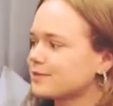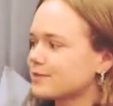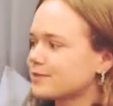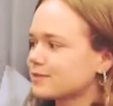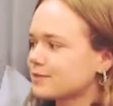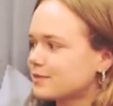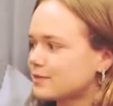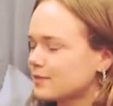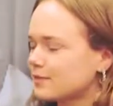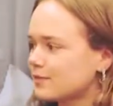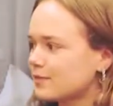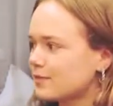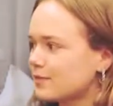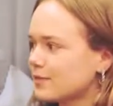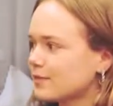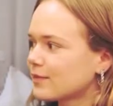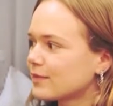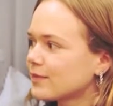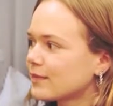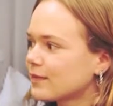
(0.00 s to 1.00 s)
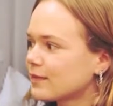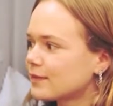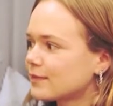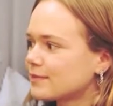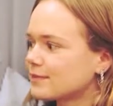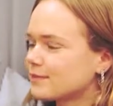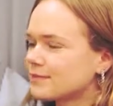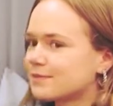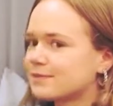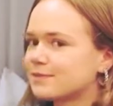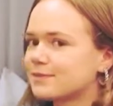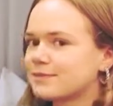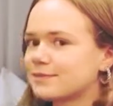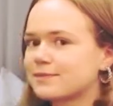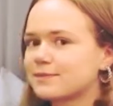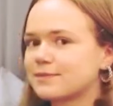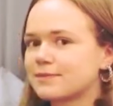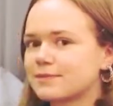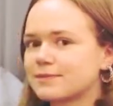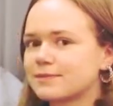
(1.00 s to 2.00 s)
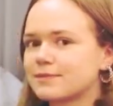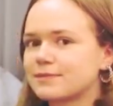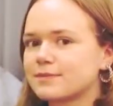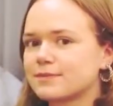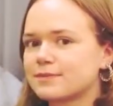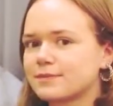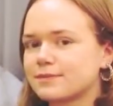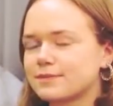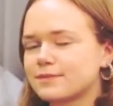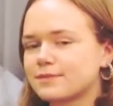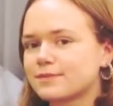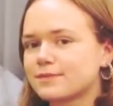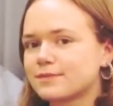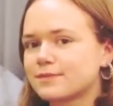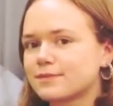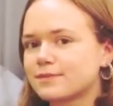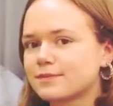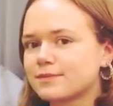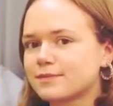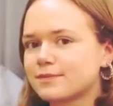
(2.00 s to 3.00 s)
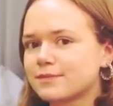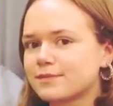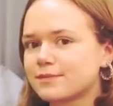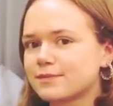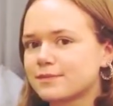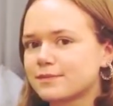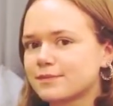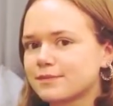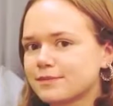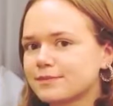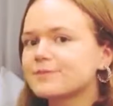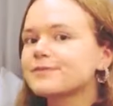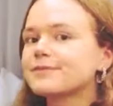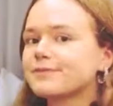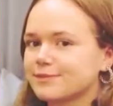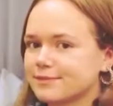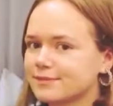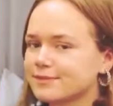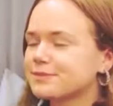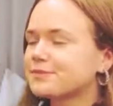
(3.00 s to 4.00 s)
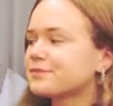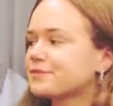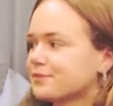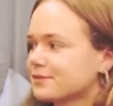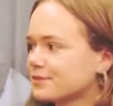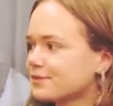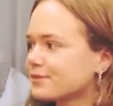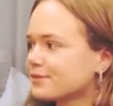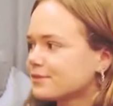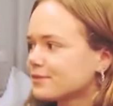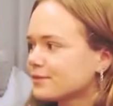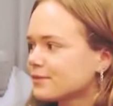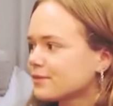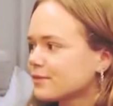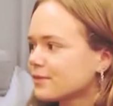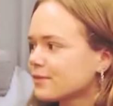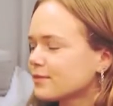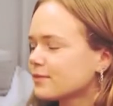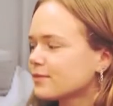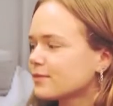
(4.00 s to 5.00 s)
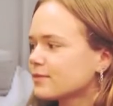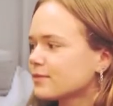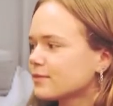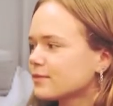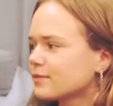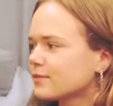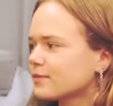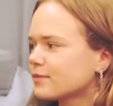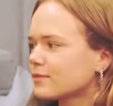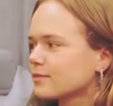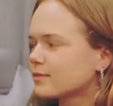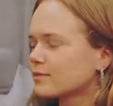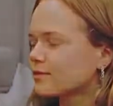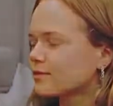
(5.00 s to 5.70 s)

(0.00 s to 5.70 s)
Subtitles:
(silent)